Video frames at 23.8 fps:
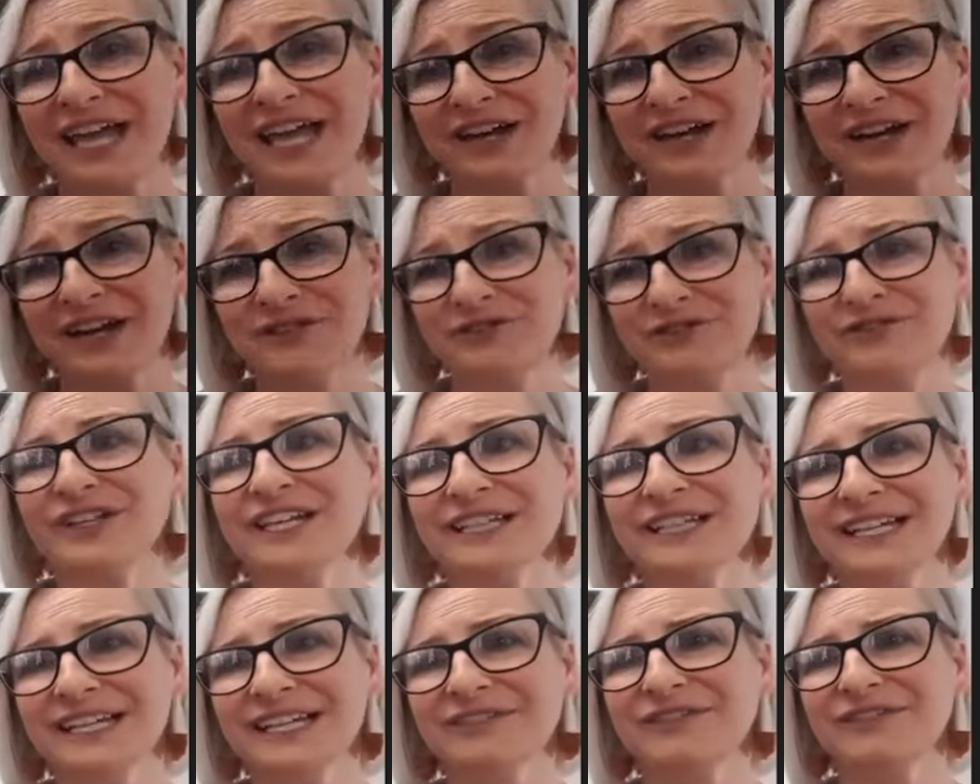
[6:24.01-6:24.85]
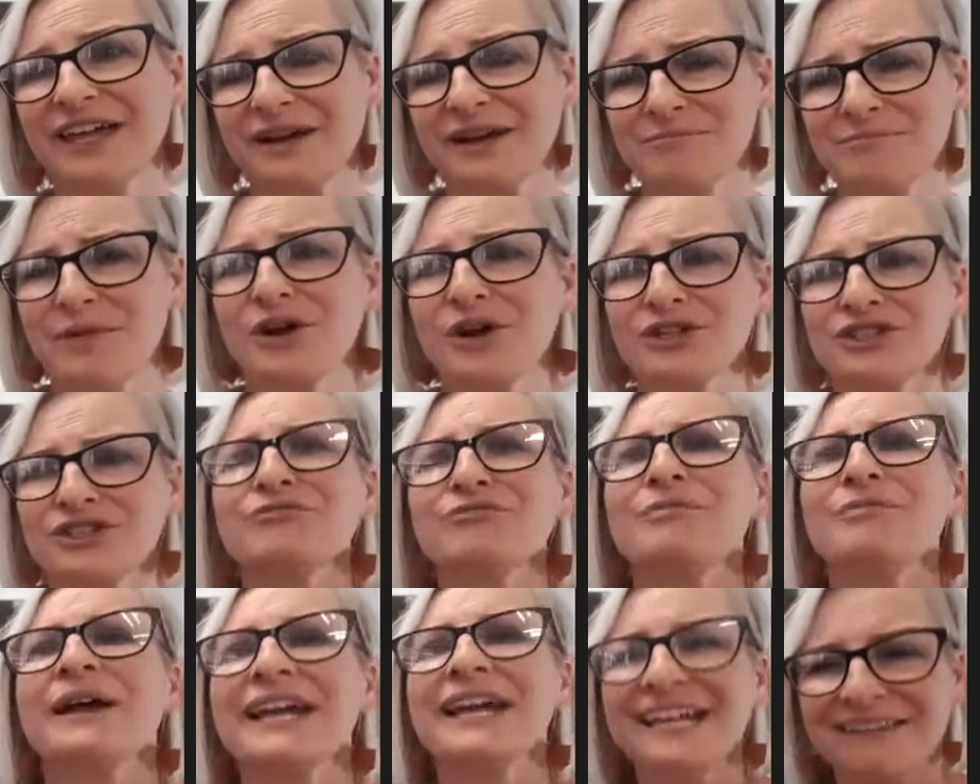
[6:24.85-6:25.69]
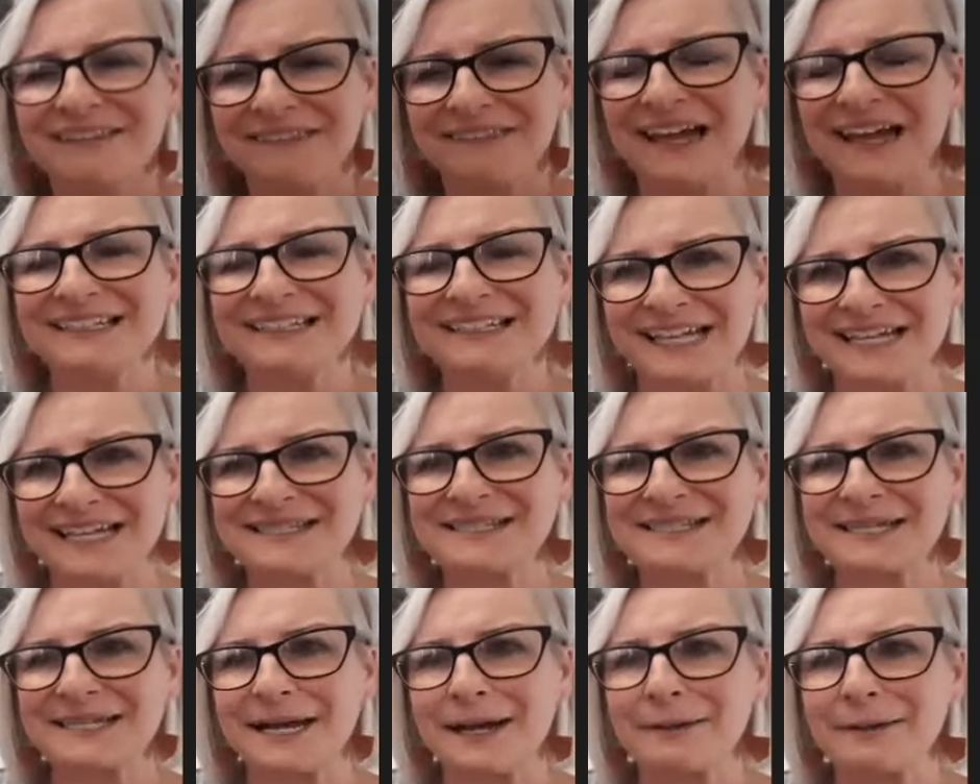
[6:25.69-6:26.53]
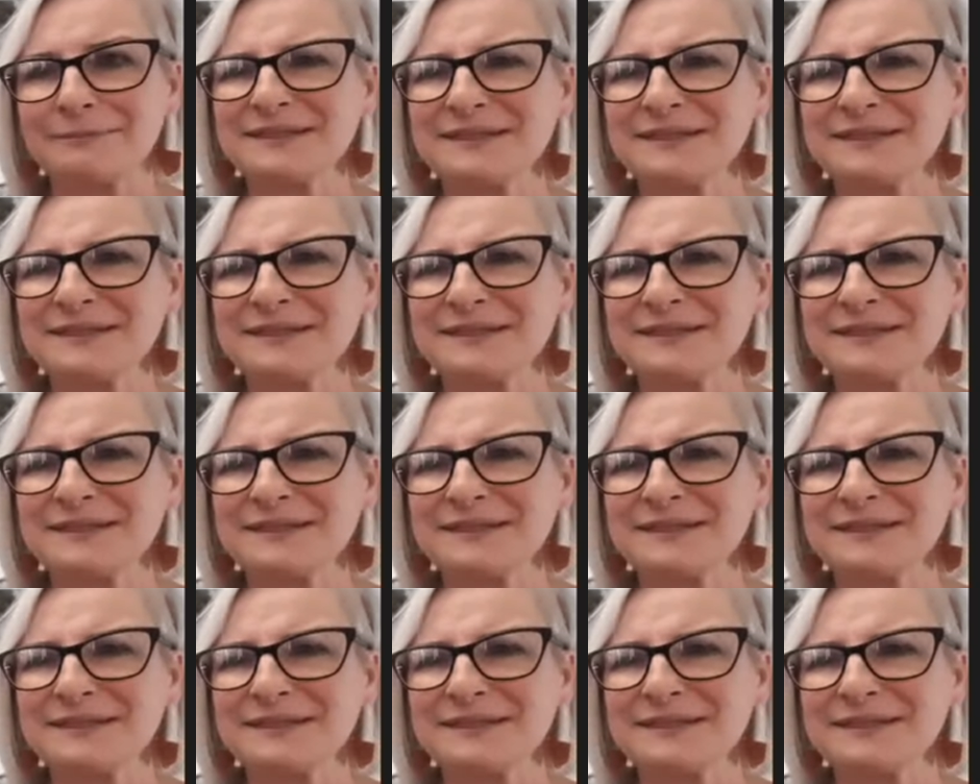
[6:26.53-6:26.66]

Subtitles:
and a feeling of that emotion of being in that landscape.